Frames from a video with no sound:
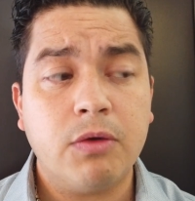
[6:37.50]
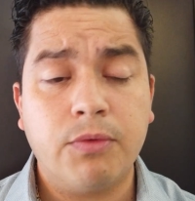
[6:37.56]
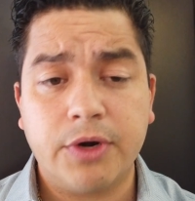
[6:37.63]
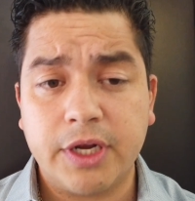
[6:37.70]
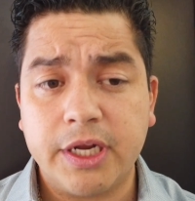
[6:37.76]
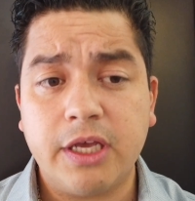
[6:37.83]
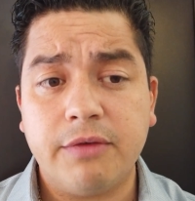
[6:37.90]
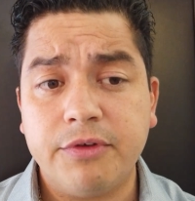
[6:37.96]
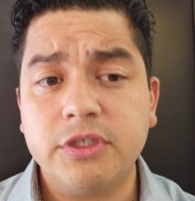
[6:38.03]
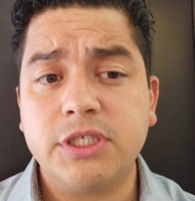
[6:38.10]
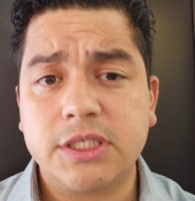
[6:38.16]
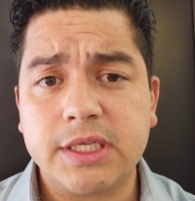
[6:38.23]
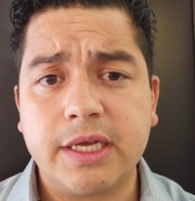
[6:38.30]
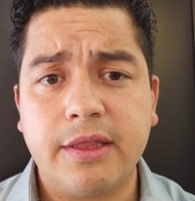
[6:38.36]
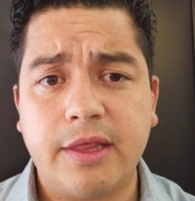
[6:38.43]
We're going to give you,
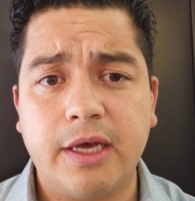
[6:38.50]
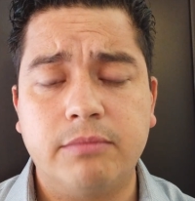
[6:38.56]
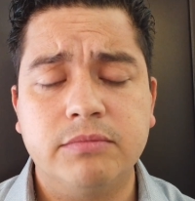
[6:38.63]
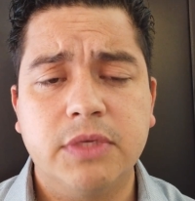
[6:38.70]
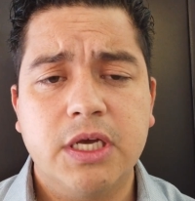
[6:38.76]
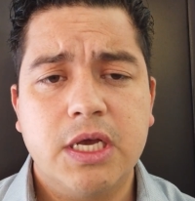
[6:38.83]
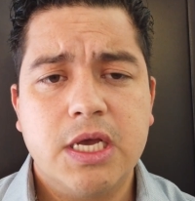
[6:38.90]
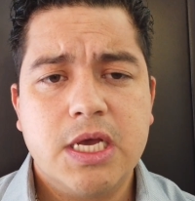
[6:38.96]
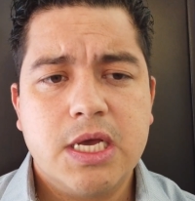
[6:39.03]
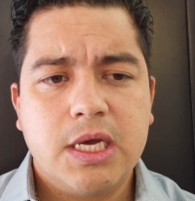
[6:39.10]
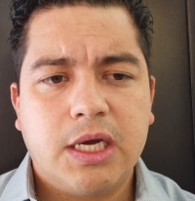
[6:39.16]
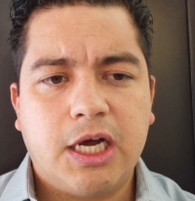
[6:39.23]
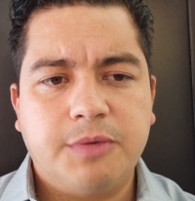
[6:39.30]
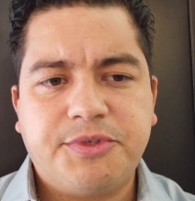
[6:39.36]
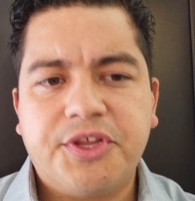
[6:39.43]
just like them,
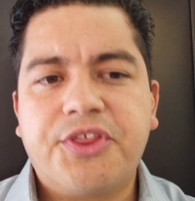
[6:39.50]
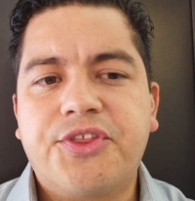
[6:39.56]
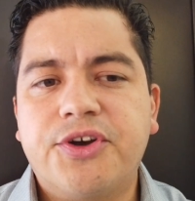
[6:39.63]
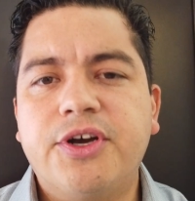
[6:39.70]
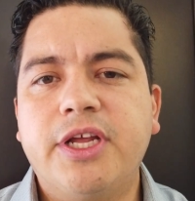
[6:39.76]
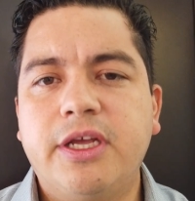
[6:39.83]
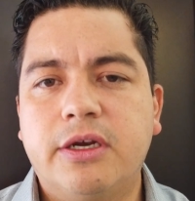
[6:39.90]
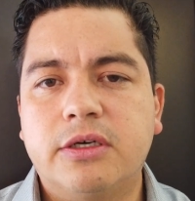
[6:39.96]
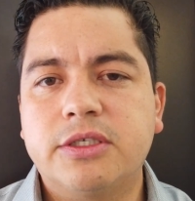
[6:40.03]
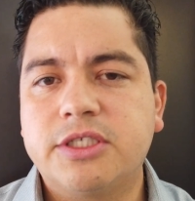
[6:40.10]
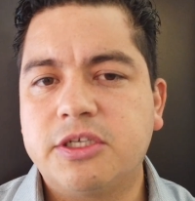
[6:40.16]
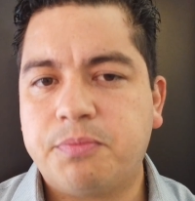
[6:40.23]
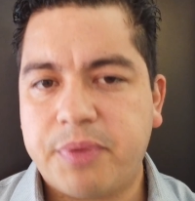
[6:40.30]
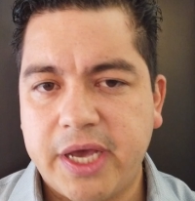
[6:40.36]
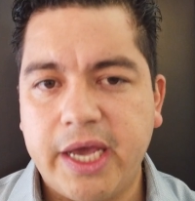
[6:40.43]
up to 30 years
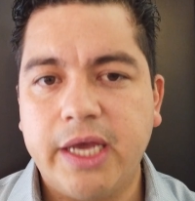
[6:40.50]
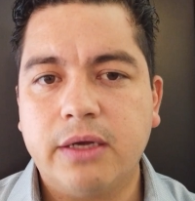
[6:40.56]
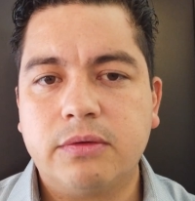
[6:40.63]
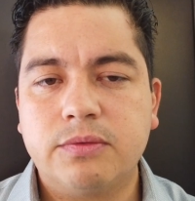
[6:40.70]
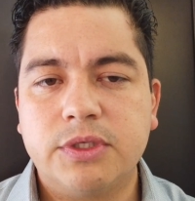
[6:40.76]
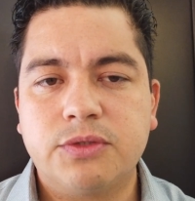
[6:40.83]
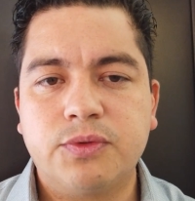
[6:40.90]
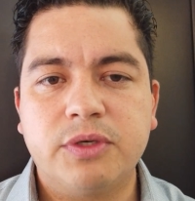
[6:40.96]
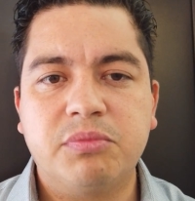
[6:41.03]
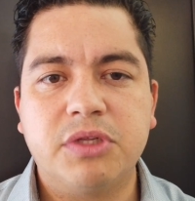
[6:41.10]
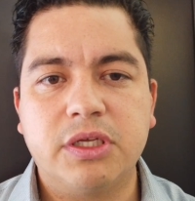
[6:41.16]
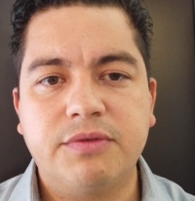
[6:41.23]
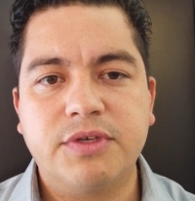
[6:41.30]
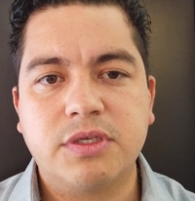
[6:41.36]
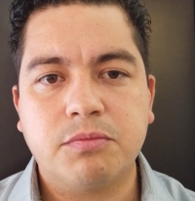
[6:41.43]
to pay, which we
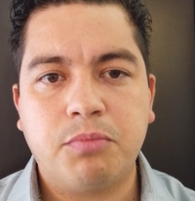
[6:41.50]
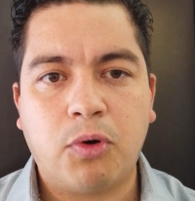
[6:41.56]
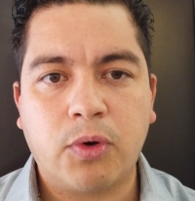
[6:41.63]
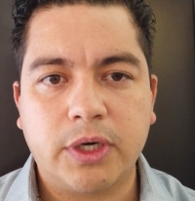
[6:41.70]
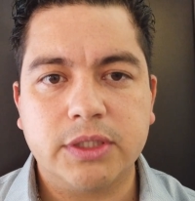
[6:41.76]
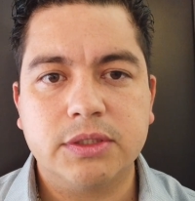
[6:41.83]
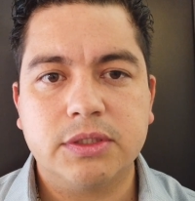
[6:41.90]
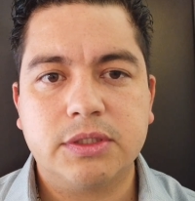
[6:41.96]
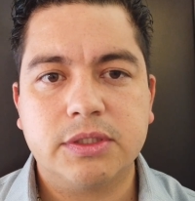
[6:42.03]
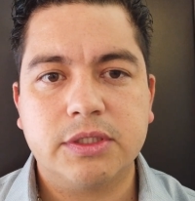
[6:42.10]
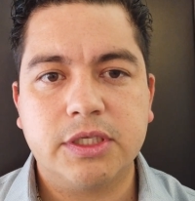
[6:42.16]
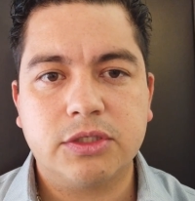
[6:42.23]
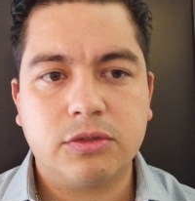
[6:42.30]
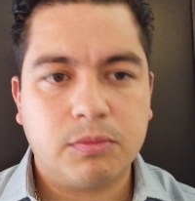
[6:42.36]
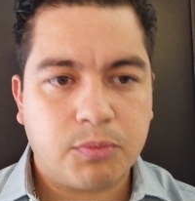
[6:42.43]
believe is important.
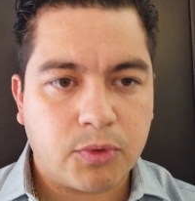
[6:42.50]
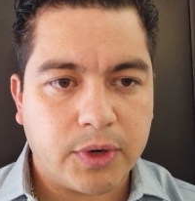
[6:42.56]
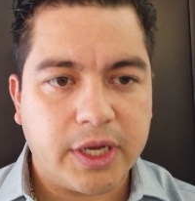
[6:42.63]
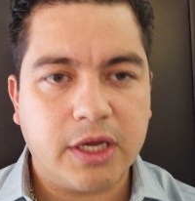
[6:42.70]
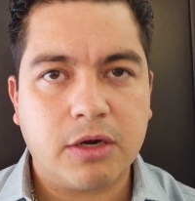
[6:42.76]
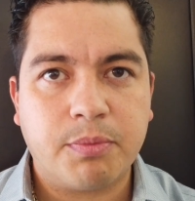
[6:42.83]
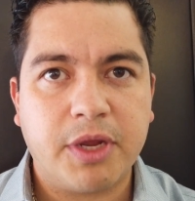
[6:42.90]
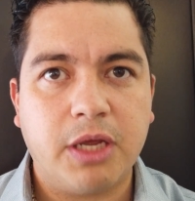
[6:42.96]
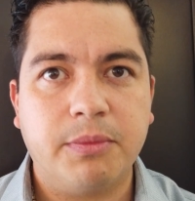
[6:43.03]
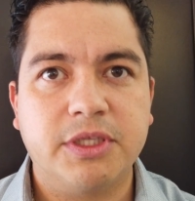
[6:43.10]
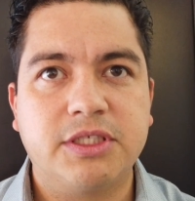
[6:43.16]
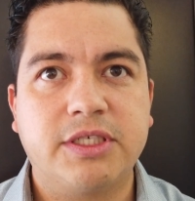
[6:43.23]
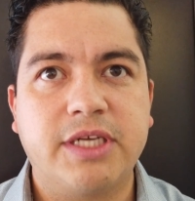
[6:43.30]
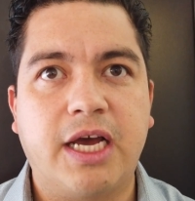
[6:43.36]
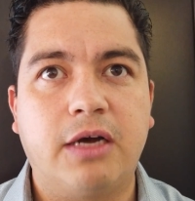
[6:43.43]
This will bring your
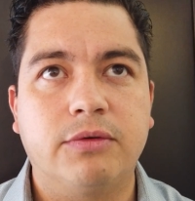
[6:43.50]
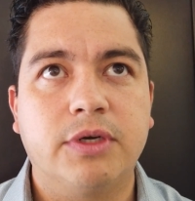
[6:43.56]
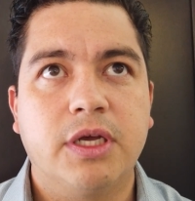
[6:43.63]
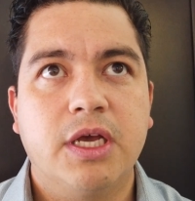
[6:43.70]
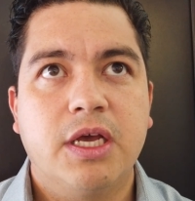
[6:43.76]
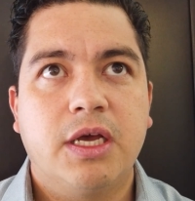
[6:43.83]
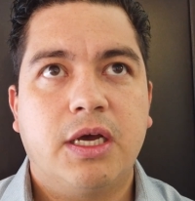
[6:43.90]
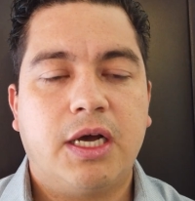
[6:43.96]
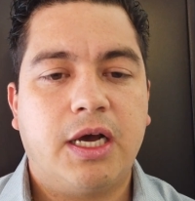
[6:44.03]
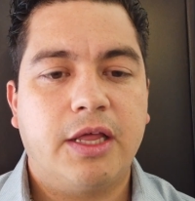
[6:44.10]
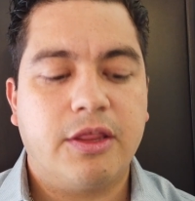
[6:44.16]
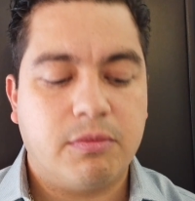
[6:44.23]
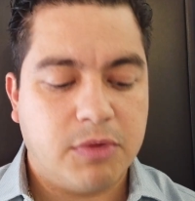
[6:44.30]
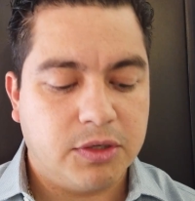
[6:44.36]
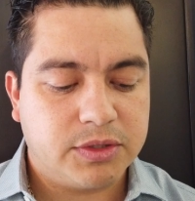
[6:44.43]
payments down
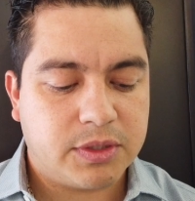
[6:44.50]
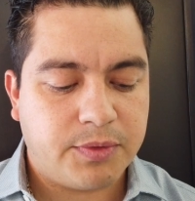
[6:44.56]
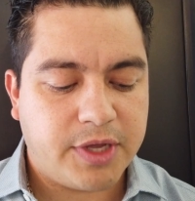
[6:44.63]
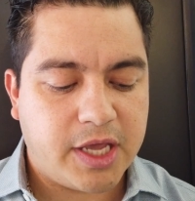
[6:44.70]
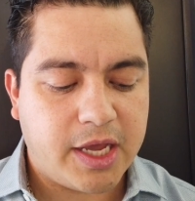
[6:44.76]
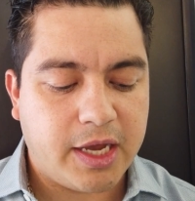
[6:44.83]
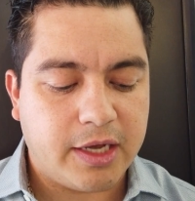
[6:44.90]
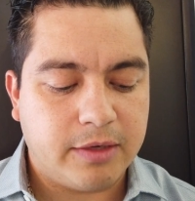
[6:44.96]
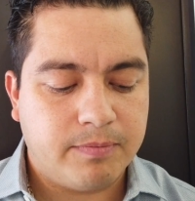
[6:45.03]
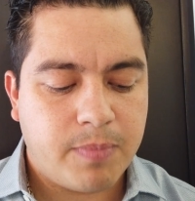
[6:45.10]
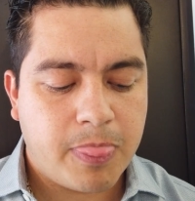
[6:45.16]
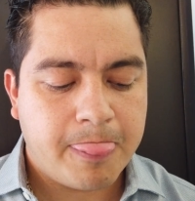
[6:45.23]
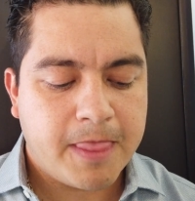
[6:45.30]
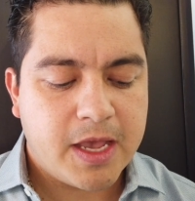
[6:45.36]
the most that we can.